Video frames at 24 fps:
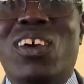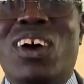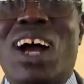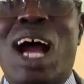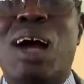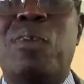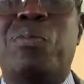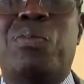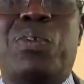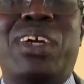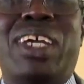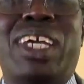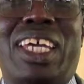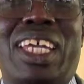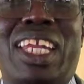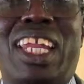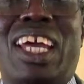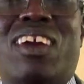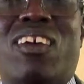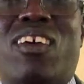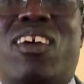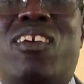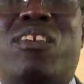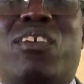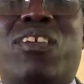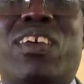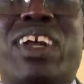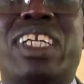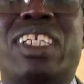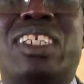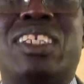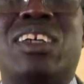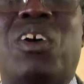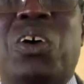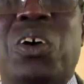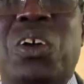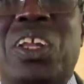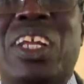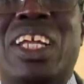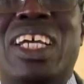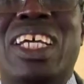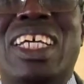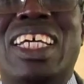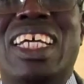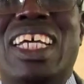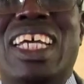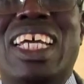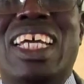up in the conference hall,
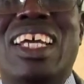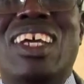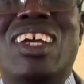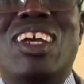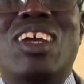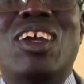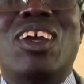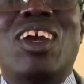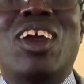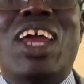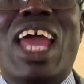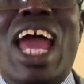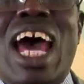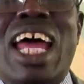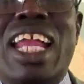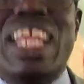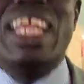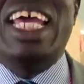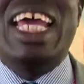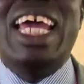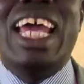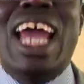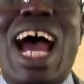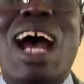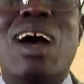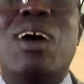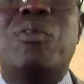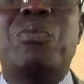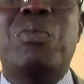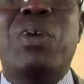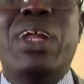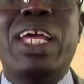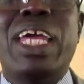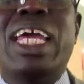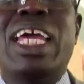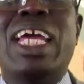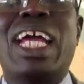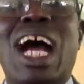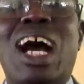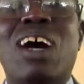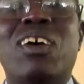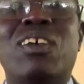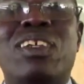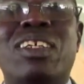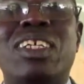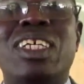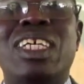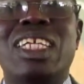and they are bringing
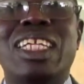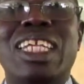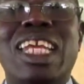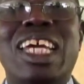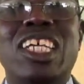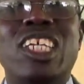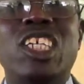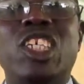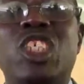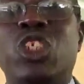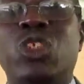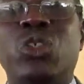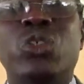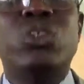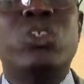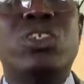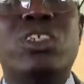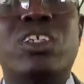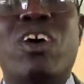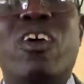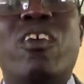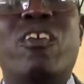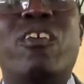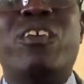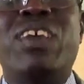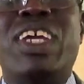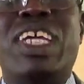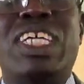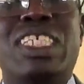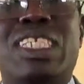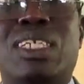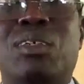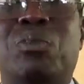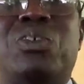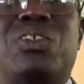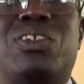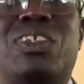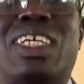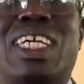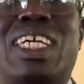out the issues of victims.